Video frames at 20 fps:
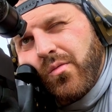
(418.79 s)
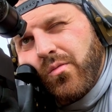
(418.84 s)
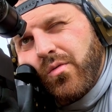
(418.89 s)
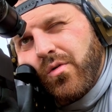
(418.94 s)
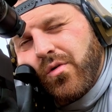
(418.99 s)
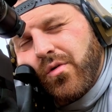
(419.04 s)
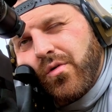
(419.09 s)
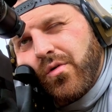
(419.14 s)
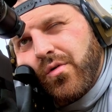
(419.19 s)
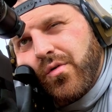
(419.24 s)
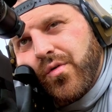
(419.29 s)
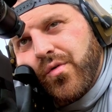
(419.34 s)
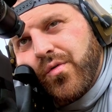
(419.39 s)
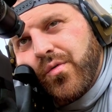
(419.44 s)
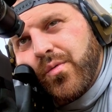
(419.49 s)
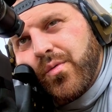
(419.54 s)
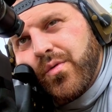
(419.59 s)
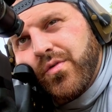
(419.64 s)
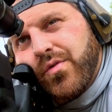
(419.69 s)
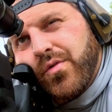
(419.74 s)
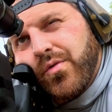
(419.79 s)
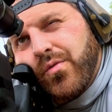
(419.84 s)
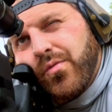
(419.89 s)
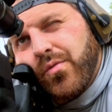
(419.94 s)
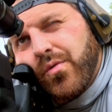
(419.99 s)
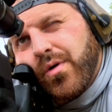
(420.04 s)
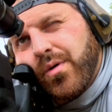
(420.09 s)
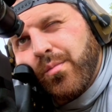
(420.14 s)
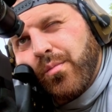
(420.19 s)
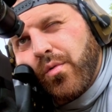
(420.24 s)
We'll do
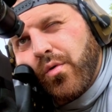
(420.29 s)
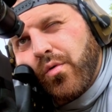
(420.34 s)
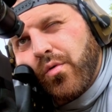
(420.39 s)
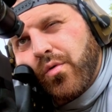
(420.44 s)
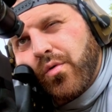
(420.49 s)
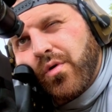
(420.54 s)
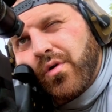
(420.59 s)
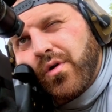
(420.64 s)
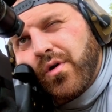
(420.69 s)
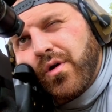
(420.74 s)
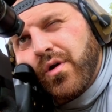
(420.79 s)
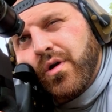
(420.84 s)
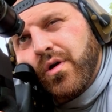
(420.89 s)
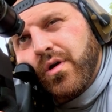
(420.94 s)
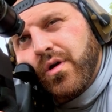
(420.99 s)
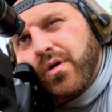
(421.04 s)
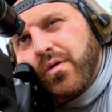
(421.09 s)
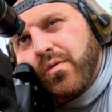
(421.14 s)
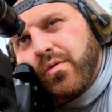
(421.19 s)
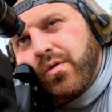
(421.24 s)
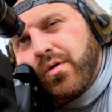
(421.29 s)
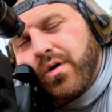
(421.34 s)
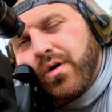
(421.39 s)
one more. We'll